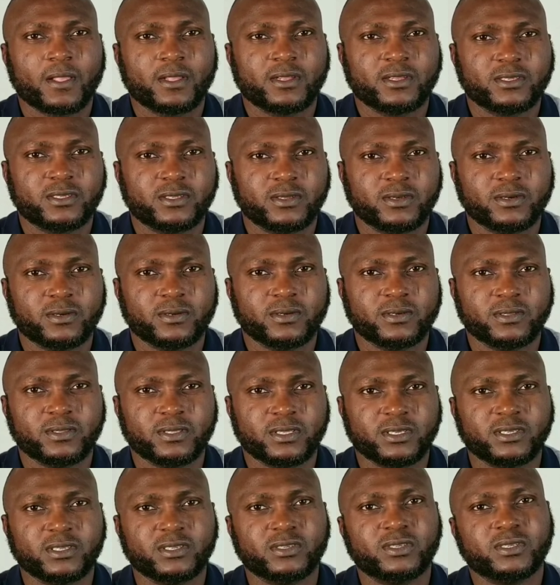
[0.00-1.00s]
So
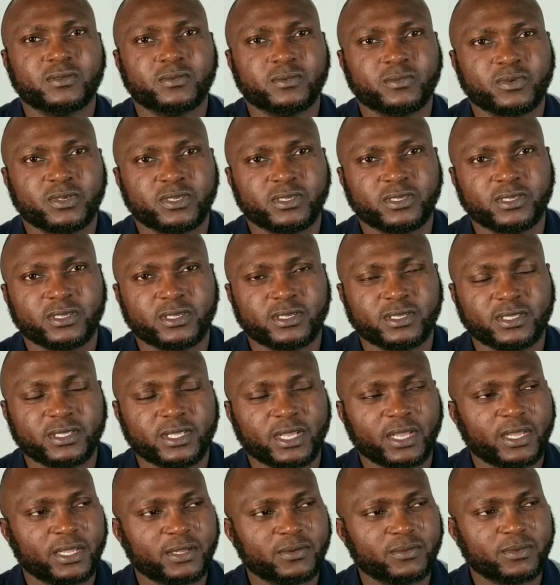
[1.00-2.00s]
this
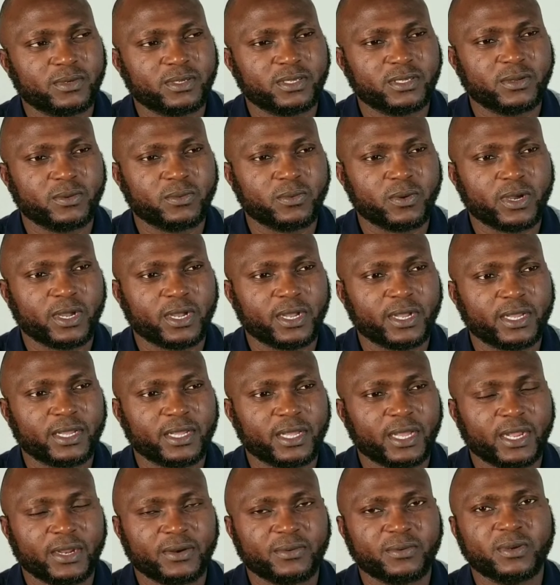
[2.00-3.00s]
reason why
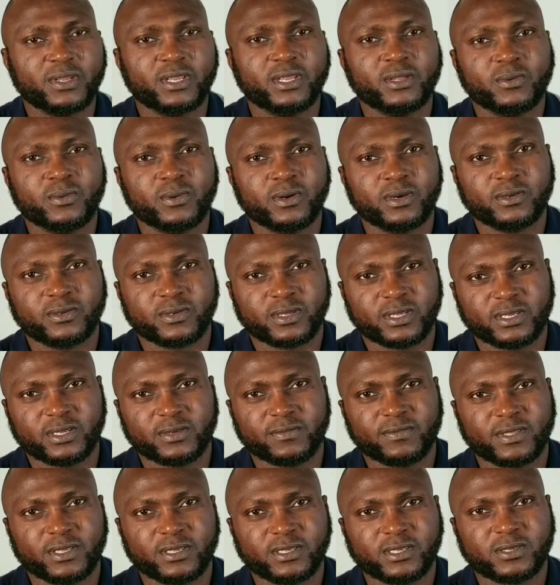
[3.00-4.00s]
I really want to
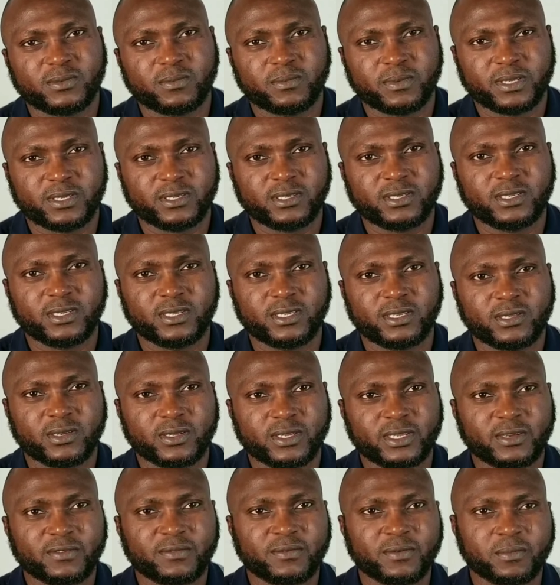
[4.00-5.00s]
give this speech in
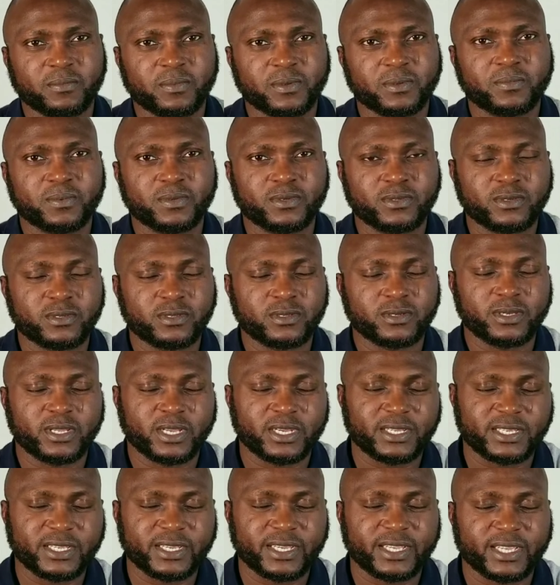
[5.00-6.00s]
order for people so
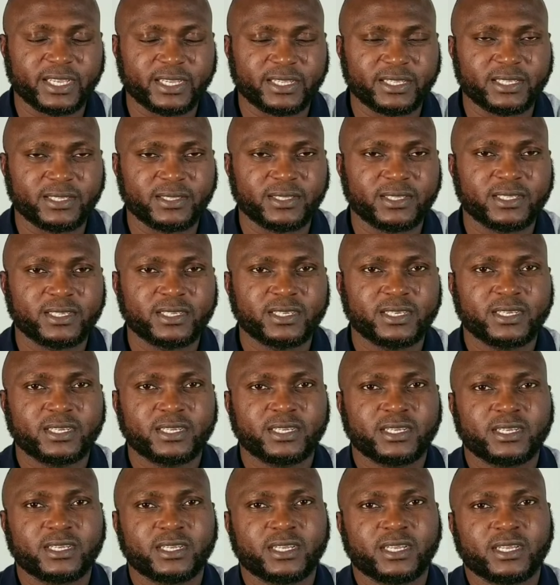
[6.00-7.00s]
that they can
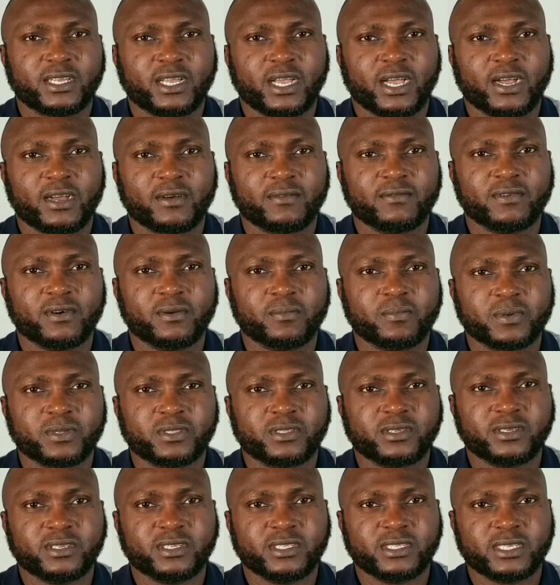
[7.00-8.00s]
have
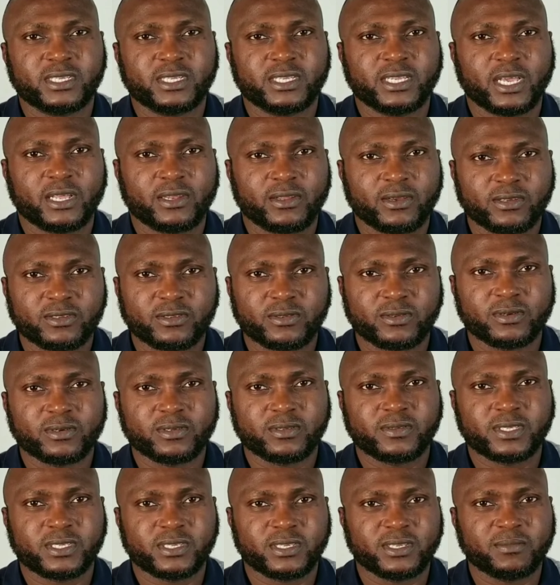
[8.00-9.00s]
opportunity and also
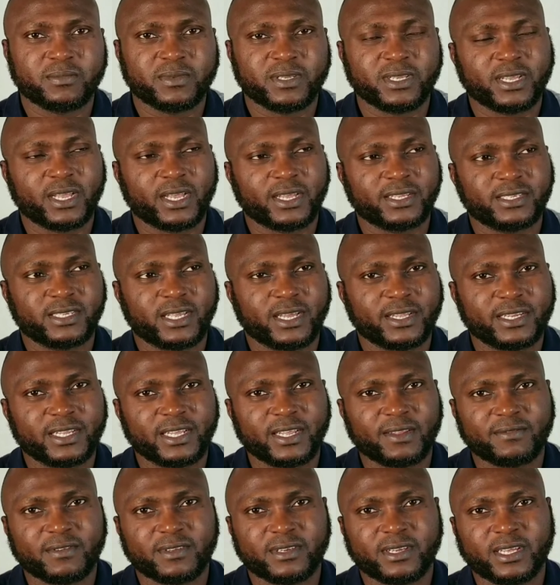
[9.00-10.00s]
see me as an
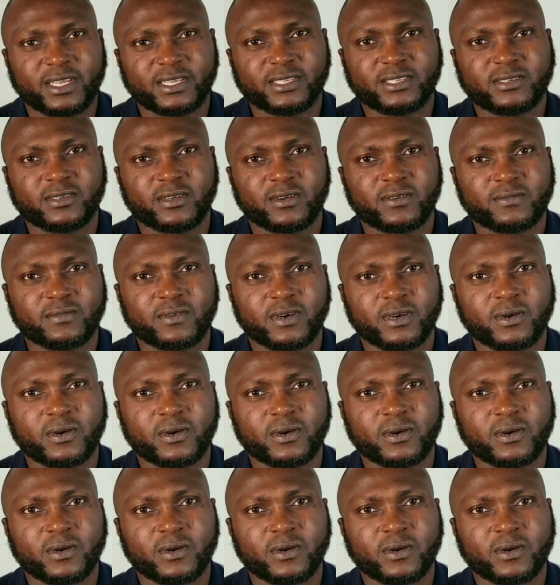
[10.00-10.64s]
evidence of